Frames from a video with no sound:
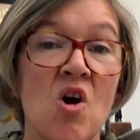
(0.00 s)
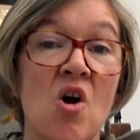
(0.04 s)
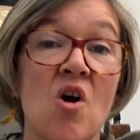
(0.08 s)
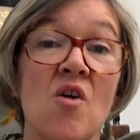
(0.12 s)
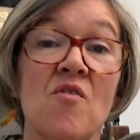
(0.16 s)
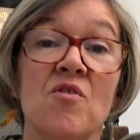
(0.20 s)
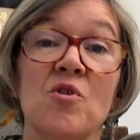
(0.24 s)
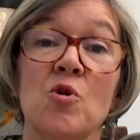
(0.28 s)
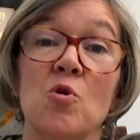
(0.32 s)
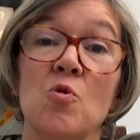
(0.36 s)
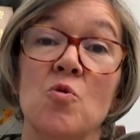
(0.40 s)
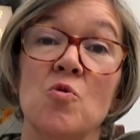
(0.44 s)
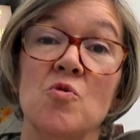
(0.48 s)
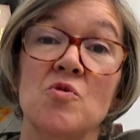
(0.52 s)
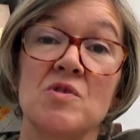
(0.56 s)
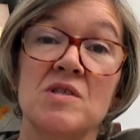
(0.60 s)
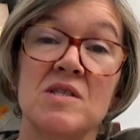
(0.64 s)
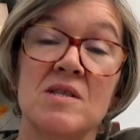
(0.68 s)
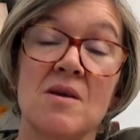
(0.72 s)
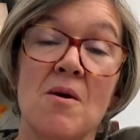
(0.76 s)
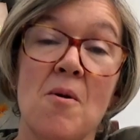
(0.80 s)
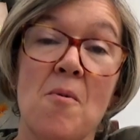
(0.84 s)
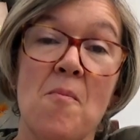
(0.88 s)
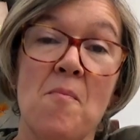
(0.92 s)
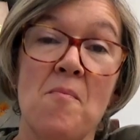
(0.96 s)
Of
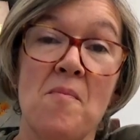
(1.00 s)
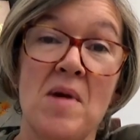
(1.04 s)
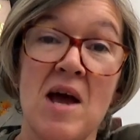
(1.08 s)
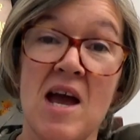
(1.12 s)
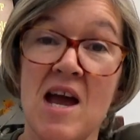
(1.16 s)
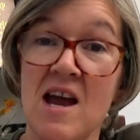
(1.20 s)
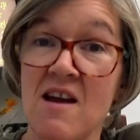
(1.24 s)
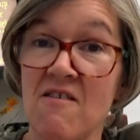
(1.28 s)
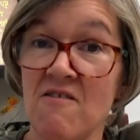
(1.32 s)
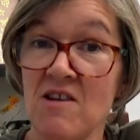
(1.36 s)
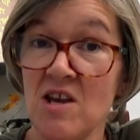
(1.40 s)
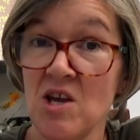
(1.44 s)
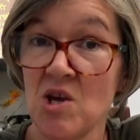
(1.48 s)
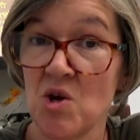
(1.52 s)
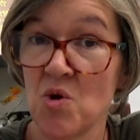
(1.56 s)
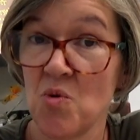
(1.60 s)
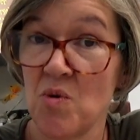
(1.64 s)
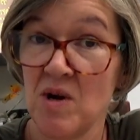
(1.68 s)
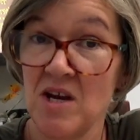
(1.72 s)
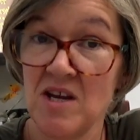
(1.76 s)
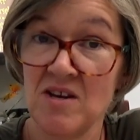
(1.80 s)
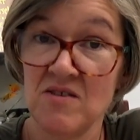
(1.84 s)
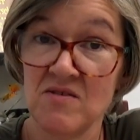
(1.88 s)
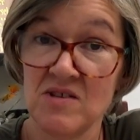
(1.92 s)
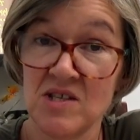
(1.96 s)
course, Mary,
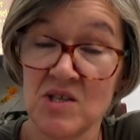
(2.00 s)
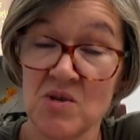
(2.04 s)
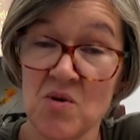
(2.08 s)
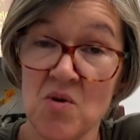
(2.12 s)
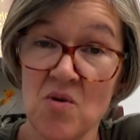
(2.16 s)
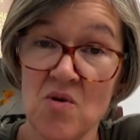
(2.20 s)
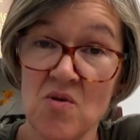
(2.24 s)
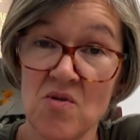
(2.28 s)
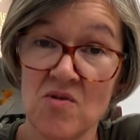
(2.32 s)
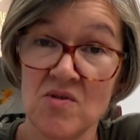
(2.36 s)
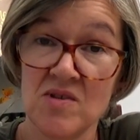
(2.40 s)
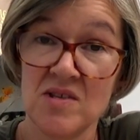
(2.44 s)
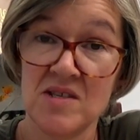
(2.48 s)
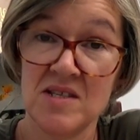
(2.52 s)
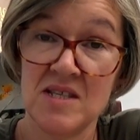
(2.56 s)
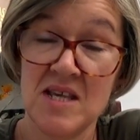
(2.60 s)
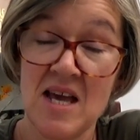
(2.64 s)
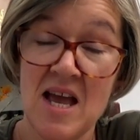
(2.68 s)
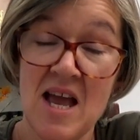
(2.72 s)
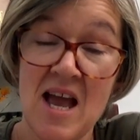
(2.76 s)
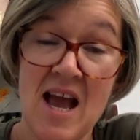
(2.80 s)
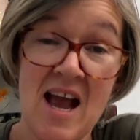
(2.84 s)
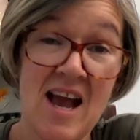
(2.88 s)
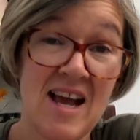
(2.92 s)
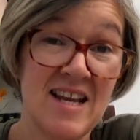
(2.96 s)
Queen of Scots,
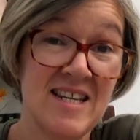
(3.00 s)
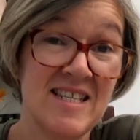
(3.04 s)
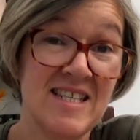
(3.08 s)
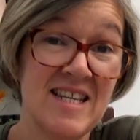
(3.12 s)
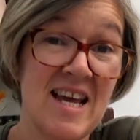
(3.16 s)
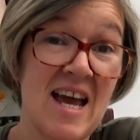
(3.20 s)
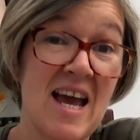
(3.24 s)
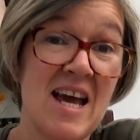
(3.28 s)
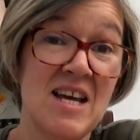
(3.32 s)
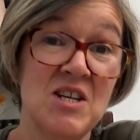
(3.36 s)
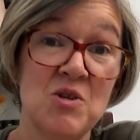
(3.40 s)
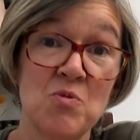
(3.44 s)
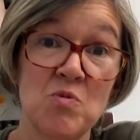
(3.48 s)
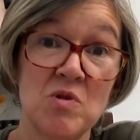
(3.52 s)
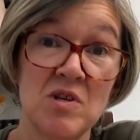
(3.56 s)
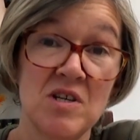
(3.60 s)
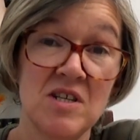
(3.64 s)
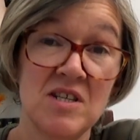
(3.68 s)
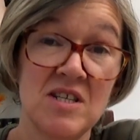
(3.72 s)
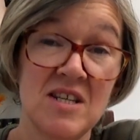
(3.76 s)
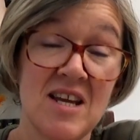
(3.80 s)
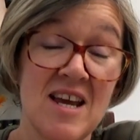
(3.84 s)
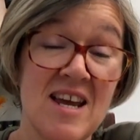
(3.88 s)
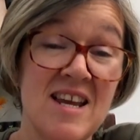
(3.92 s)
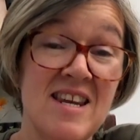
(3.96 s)
and
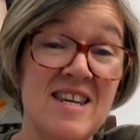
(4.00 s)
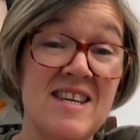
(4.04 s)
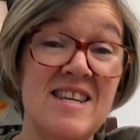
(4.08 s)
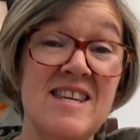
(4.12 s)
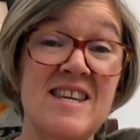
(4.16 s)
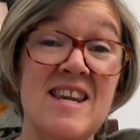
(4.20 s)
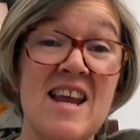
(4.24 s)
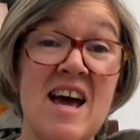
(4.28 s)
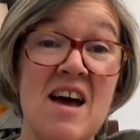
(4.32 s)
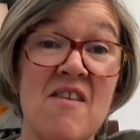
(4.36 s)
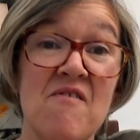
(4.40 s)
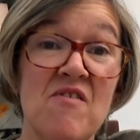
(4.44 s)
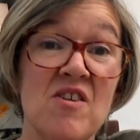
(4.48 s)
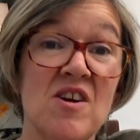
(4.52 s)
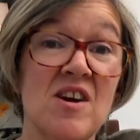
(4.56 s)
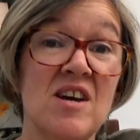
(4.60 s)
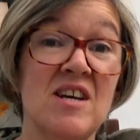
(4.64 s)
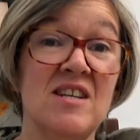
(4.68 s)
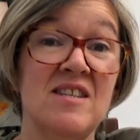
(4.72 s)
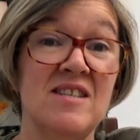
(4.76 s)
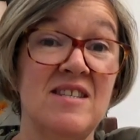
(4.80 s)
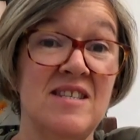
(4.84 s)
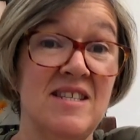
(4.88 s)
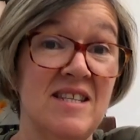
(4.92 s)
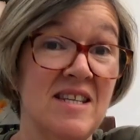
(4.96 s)
Edward never
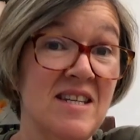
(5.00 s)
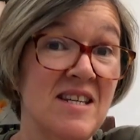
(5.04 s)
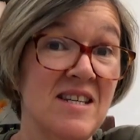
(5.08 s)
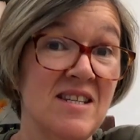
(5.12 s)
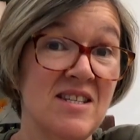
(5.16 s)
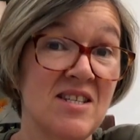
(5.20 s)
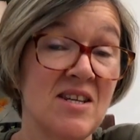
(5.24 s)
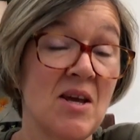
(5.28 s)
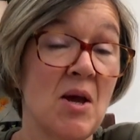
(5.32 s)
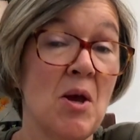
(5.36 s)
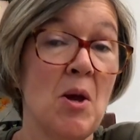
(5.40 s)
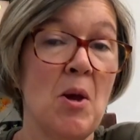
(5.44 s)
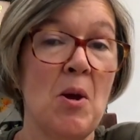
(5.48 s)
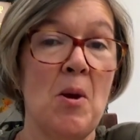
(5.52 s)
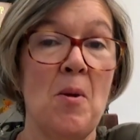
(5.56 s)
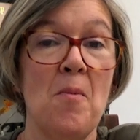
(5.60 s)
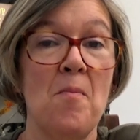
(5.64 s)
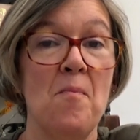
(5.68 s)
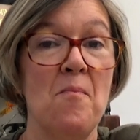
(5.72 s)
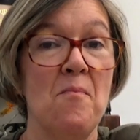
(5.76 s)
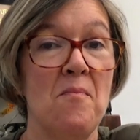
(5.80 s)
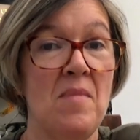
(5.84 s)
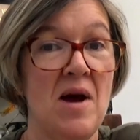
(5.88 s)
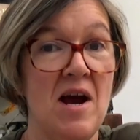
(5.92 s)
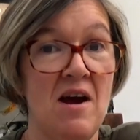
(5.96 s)
did
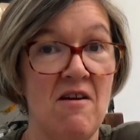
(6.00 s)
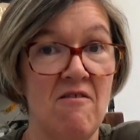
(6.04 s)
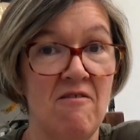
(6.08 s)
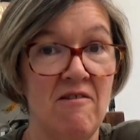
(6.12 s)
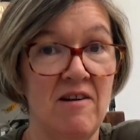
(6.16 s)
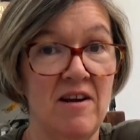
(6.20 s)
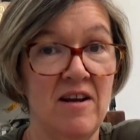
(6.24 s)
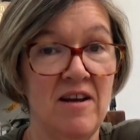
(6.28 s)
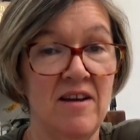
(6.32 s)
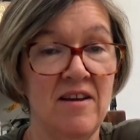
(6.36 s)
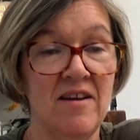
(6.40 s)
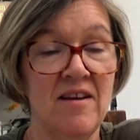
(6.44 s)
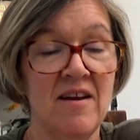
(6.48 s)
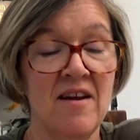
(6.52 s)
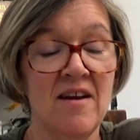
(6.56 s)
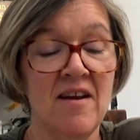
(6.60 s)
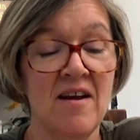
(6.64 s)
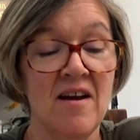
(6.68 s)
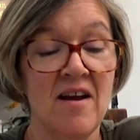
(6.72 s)
marry.